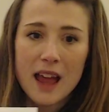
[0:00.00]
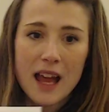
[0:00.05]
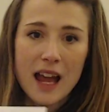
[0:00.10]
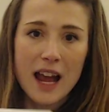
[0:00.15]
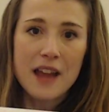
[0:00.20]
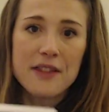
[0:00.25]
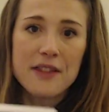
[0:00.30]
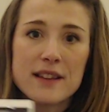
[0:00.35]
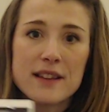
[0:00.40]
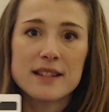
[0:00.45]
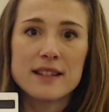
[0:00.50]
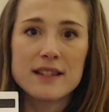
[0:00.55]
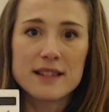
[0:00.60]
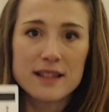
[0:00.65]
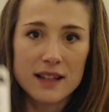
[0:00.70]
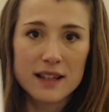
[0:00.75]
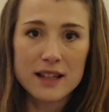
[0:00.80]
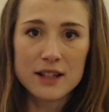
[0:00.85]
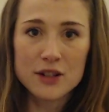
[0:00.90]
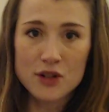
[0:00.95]
And is
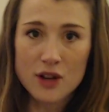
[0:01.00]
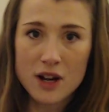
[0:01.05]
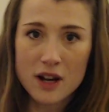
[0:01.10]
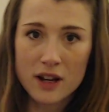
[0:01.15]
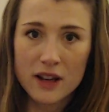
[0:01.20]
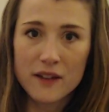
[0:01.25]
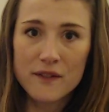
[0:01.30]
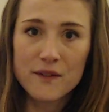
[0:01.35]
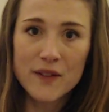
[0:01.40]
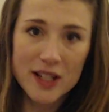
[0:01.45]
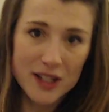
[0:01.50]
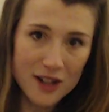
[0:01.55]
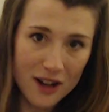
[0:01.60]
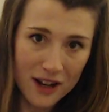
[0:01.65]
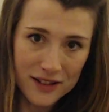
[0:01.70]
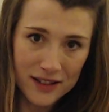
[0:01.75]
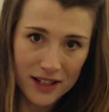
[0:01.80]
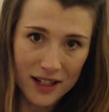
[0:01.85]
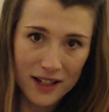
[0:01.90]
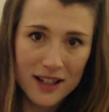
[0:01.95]
Ashtanga
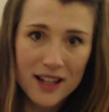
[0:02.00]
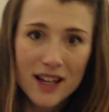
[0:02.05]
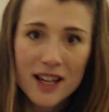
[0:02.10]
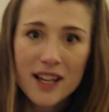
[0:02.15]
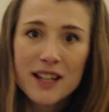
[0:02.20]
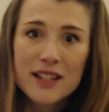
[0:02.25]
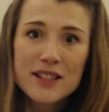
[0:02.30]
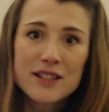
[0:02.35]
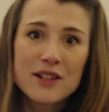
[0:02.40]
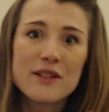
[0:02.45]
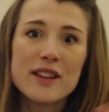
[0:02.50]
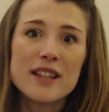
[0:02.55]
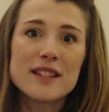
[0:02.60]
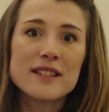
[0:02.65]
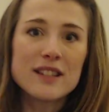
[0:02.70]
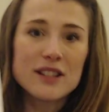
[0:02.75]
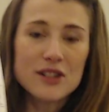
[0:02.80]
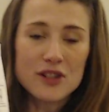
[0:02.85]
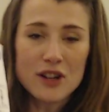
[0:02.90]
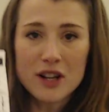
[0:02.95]
Vinyasa. So this
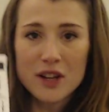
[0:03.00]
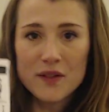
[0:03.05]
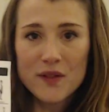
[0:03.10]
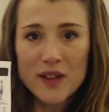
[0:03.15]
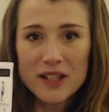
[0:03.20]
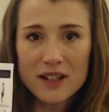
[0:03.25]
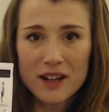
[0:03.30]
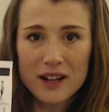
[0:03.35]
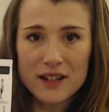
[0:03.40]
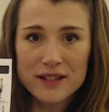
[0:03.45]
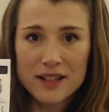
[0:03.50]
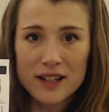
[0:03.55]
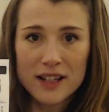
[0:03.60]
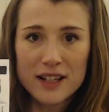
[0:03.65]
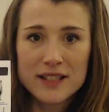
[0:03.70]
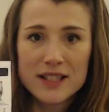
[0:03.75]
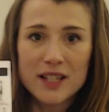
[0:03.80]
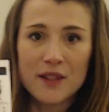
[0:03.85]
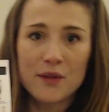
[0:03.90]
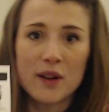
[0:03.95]
Ashtanga Vinyasa
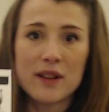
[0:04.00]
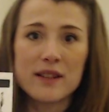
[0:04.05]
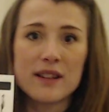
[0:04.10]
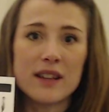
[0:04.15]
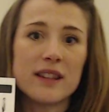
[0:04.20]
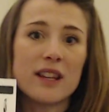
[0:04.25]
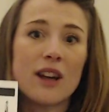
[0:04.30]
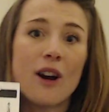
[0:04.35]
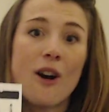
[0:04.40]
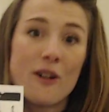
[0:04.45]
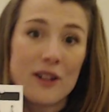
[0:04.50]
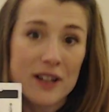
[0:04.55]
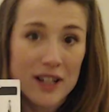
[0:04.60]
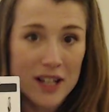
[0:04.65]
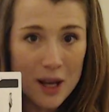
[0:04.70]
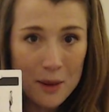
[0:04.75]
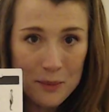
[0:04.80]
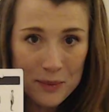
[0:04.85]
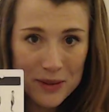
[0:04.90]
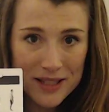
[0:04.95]
is different than the
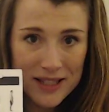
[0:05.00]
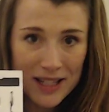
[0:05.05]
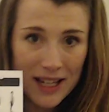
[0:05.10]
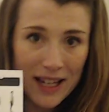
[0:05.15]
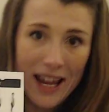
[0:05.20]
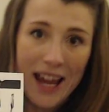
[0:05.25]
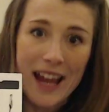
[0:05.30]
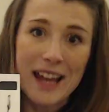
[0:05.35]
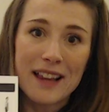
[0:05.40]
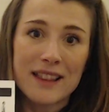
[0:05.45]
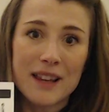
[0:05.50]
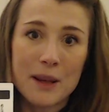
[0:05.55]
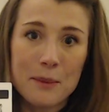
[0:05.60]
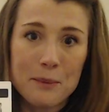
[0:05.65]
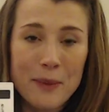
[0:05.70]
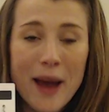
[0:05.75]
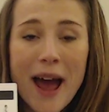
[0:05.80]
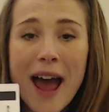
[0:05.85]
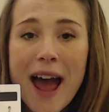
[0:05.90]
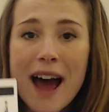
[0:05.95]
all-encompassing
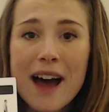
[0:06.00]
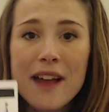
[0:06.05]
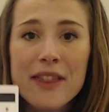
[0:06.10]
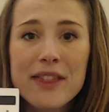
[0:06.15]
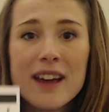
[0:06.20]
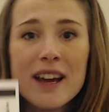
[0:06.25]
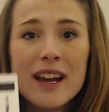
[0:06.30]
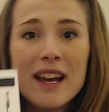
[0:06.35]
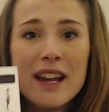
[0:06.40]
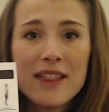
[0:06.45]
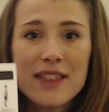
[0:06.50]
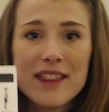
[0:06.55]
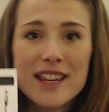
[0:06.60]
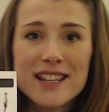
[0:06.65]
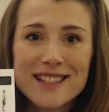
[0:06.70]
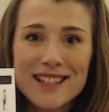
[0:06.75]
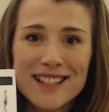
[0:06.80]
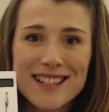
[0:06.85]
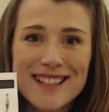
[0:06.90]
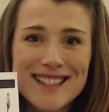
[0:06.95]
8-limb path.
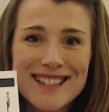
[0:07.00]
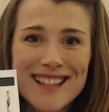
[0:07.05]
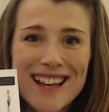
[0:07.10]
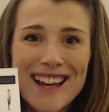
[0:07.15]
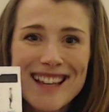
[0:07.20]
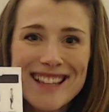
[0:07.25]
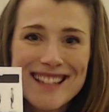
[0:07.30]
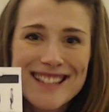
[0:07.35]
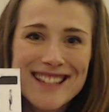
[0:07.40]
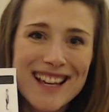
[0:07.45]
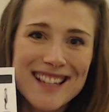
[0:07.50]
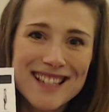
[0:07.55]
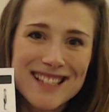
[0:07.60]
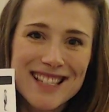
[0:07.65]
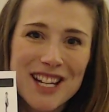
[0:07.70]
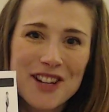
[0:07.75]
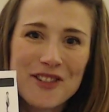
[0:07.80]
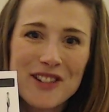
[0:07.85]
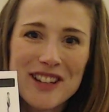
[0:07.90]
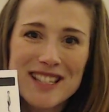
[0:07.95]
This is set
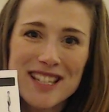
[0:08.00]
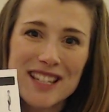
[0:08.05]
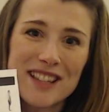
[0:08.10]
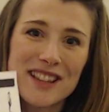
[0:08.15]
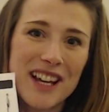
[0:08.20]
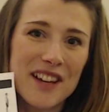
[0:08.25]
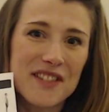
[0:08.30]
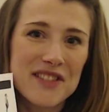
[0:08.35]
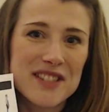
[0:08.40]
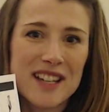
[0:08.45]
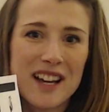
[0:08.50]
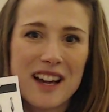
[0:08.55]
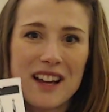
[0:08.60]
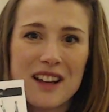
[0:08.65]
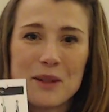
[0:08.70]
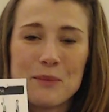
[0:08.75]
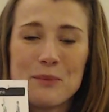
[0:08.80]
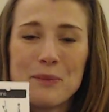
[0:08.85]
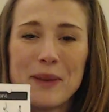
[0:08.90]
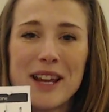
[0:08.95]
sequence and
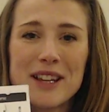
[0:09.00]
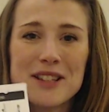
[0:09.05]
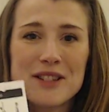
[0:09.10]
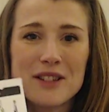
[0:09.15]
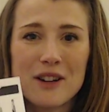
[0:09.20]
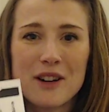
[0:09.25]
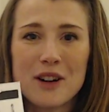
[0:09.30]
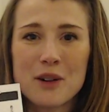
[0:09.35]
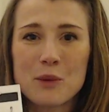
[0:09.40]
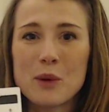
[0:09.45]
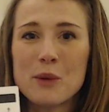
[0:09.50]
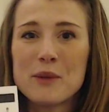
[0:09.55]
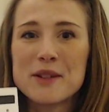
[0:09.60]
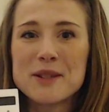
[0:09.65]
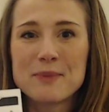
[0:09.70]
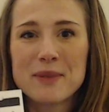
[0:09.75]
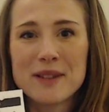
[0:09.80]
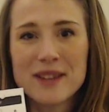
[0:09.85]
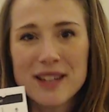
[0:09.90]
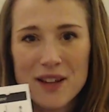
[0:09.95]
lifestyle based on what
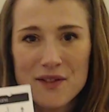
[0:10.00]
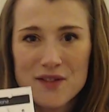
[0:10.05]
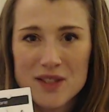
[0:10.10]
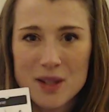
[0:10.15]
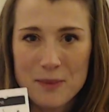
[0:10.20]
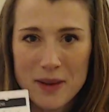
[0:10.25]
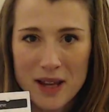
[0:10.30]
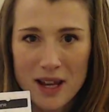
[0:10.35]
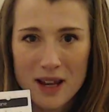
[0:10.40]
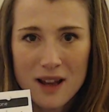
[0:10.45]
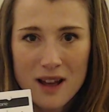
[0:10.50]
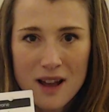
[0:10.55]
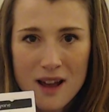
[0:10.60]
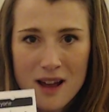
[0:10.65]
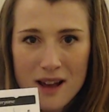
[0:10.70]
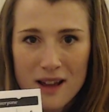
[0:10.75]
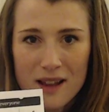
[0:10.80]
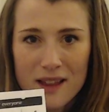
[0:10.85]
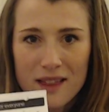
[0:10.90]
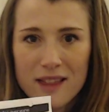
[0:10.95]
was believed to be
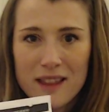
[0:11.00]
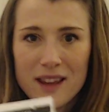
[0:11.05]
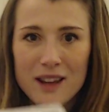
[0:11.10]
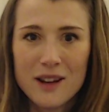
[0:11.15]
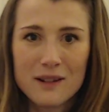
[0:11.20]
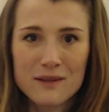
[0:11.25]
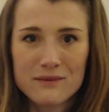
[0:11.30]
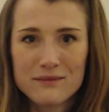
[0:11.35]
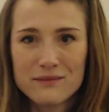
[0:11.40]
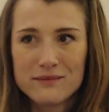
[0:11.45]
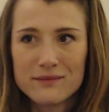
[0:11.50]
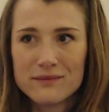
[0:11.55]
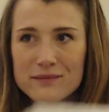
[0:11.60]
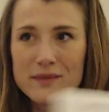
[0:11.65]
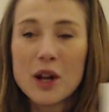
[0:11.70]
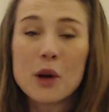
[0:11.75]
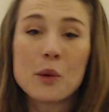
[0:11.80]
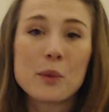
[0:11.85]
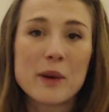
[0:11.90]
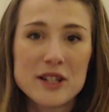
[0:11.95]
the
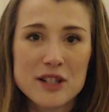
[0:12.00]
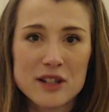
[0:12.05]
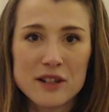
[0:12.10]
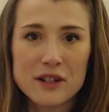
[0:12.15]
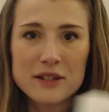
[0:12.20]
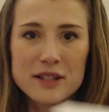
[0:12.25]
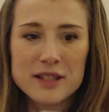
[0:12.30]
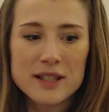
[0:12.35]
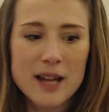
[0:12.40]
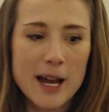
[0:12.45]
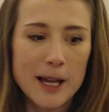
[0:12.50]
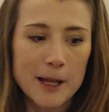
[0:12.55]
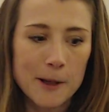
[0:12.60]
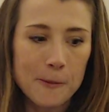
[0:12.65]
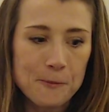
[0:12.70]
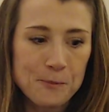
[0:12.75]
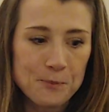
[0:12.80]
original style.